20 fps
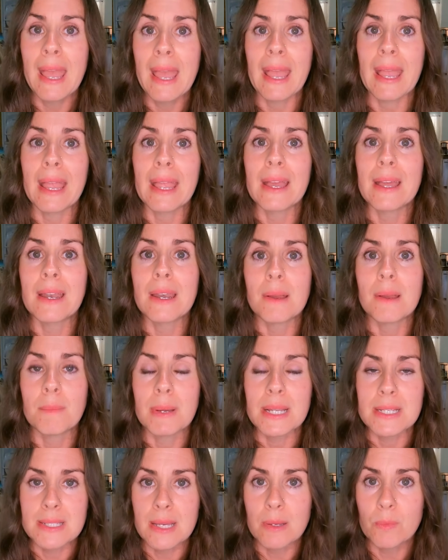and
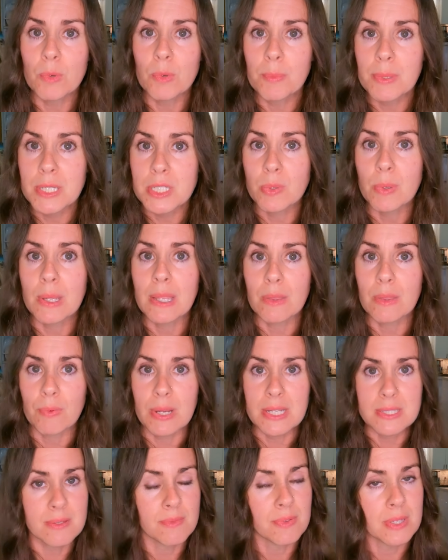my son will be doing the
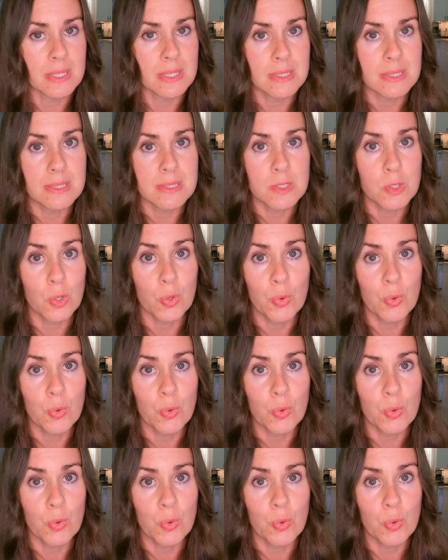rest of his